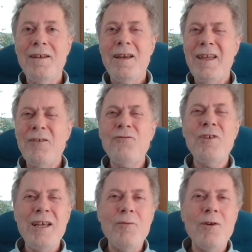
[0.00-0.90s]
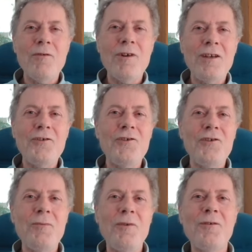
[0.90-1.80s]
And that's really what
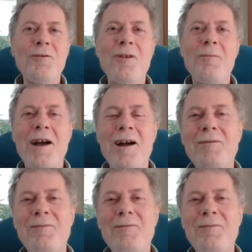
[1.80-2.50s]
relationship is all about.